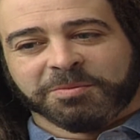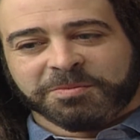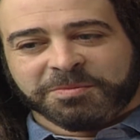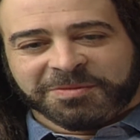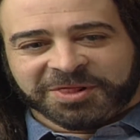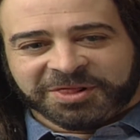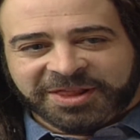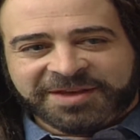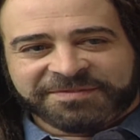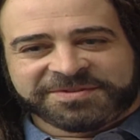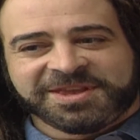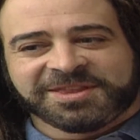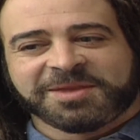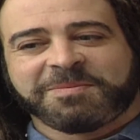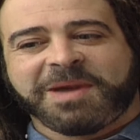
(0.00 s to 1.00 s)

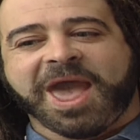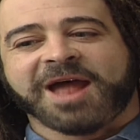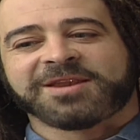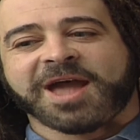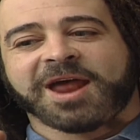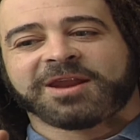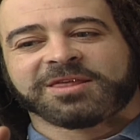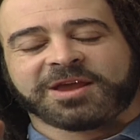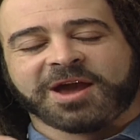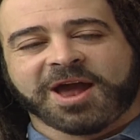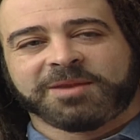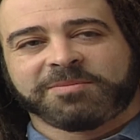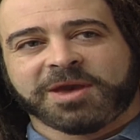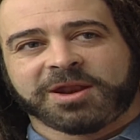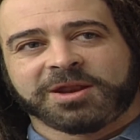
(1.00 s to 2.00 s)
lifting the band out of the
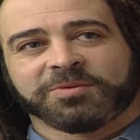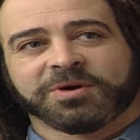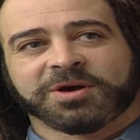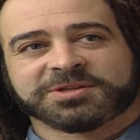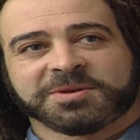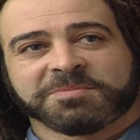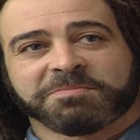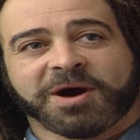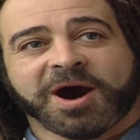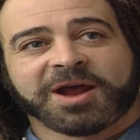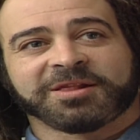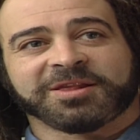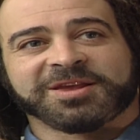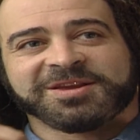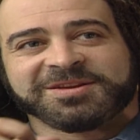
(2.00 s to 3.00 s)
kind of band it was and
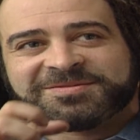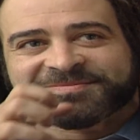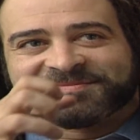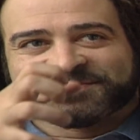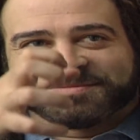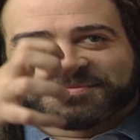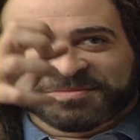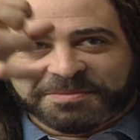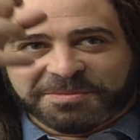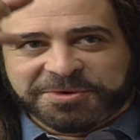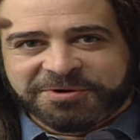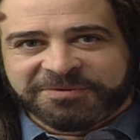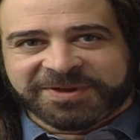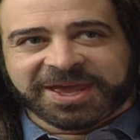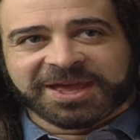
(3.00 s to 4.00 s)
bodily
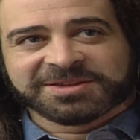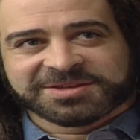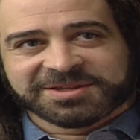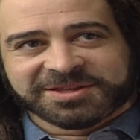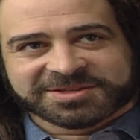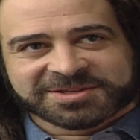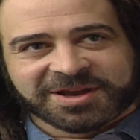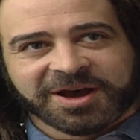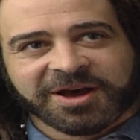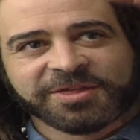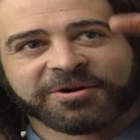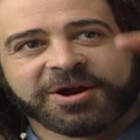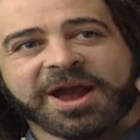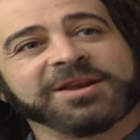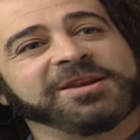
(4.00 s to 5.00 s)
moving it to this
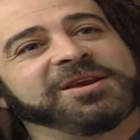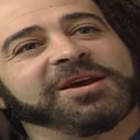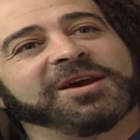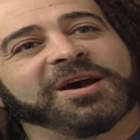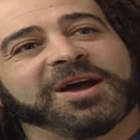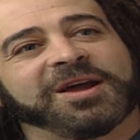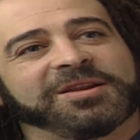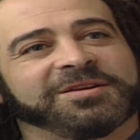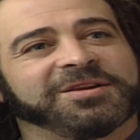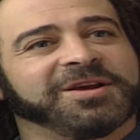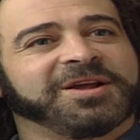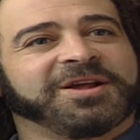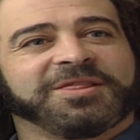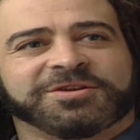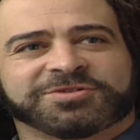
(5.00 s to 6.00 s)
other idea, and
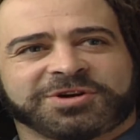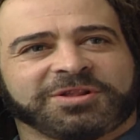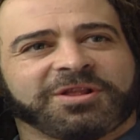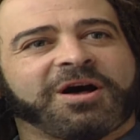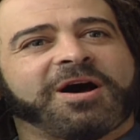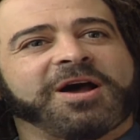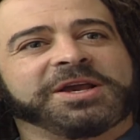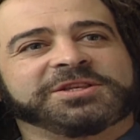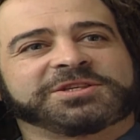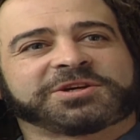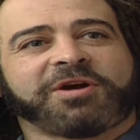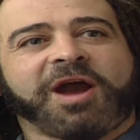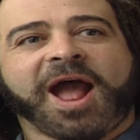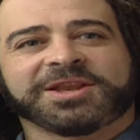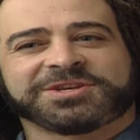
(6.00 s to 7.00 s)
there's clawing and
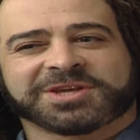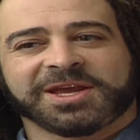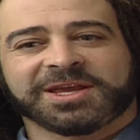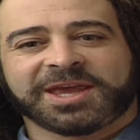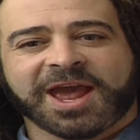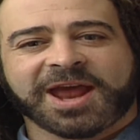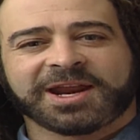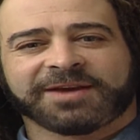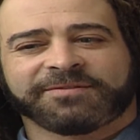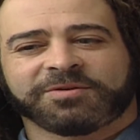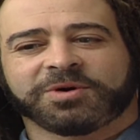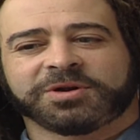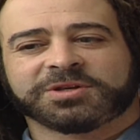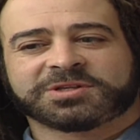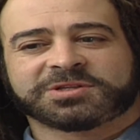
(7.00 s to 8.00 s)
scratching and getting
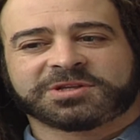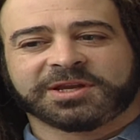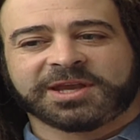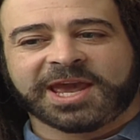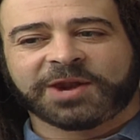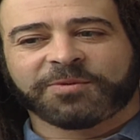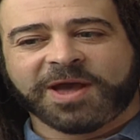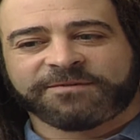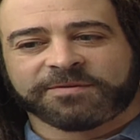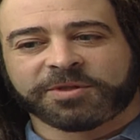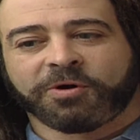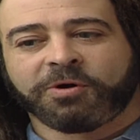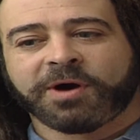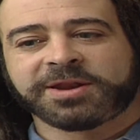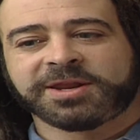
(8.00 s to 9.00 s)
everyone just to get away from the
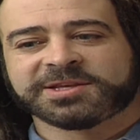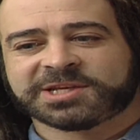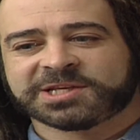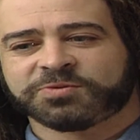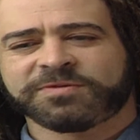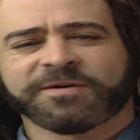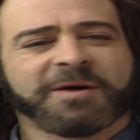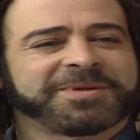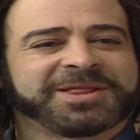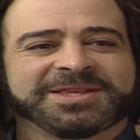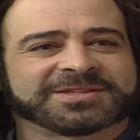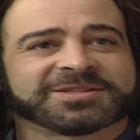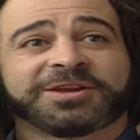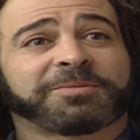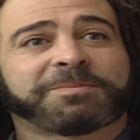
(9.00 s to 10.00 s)
whole idea, because we've all been
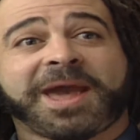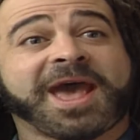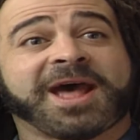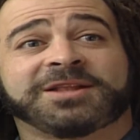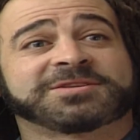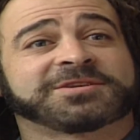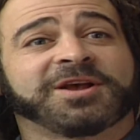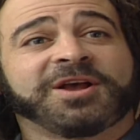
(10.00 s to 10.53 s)
these little bands.